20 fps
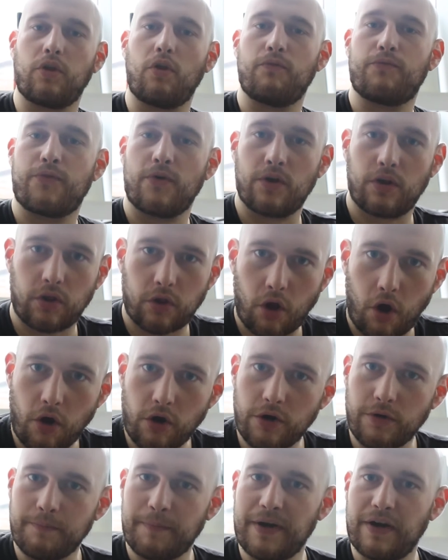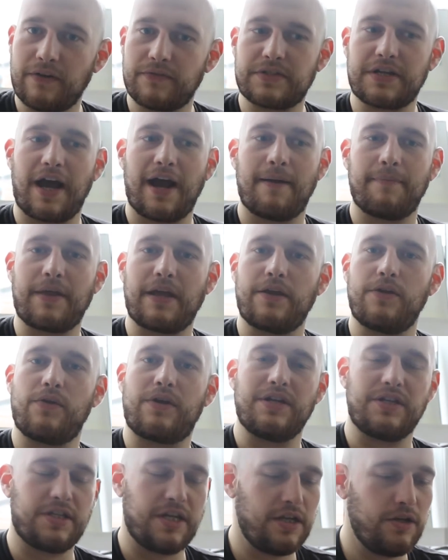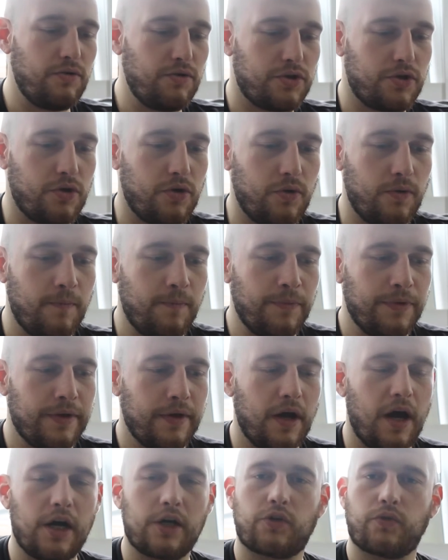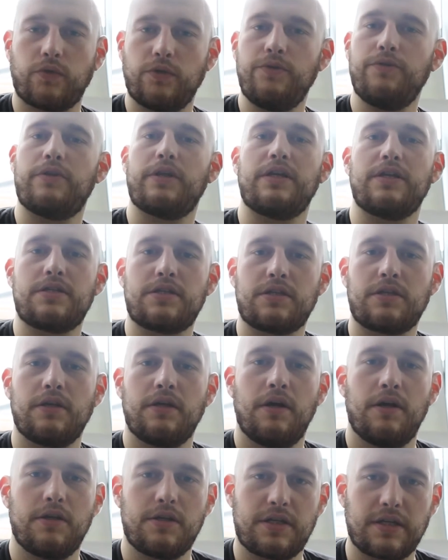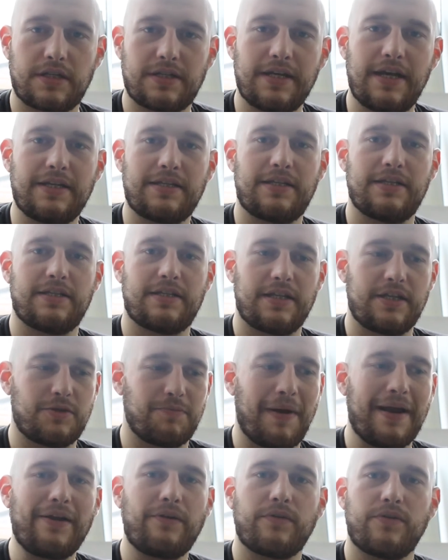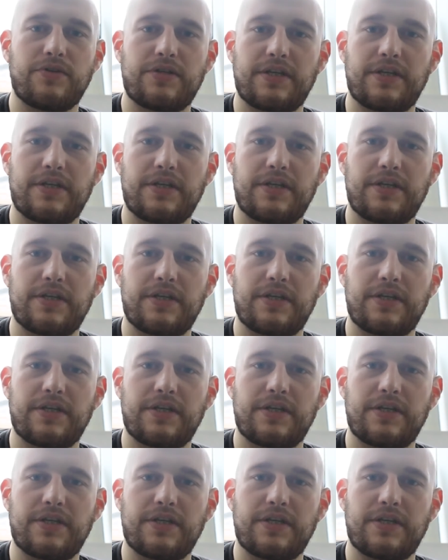for a longer period of time that you continue to accrue these successes, these micro